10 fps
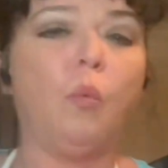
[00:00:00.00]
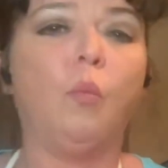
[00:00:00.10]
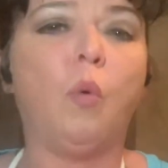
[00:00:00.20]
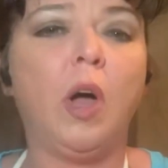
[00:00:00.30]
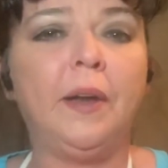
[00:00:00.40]

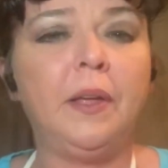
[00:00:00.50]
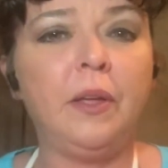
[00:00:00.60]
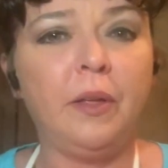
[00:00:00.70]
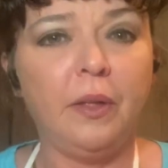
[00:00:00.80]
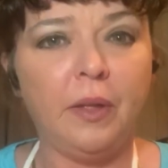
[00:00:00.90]
1
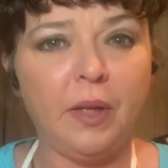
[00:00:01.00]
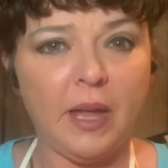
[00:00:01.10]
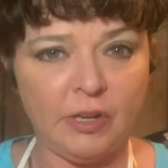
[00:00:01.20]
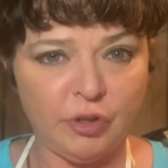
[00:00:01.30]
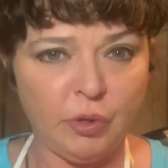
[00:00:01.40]

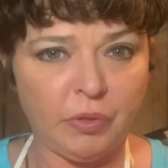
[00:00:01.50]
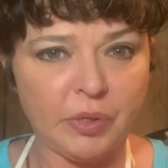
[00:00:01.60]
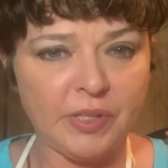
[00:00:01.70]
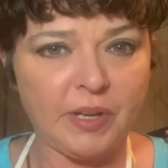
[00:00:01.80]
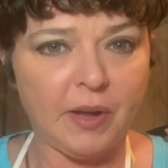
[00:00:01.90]

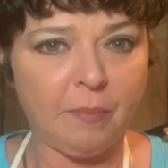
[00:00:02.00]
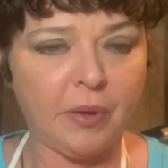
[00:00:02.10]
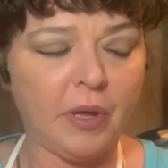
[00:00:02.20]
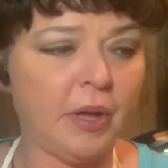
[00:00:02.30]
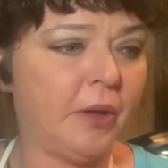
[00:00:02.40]
2/3 cup
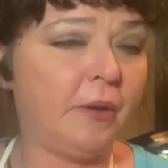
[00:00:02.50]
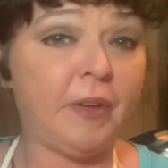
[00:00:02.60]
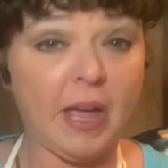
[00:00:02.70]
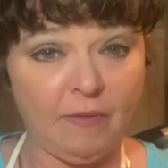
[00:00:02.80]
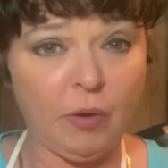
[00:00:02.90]
of
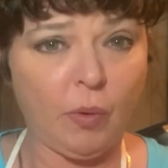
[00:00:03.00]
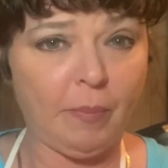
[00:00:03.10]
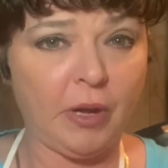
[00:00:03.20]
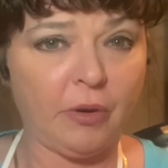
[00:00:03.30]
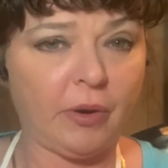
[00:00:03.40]
heavy
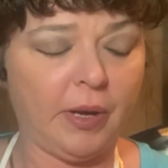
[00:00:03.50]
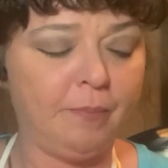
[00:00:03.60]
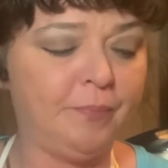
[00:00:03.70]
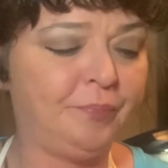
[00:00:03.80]
whipping cream,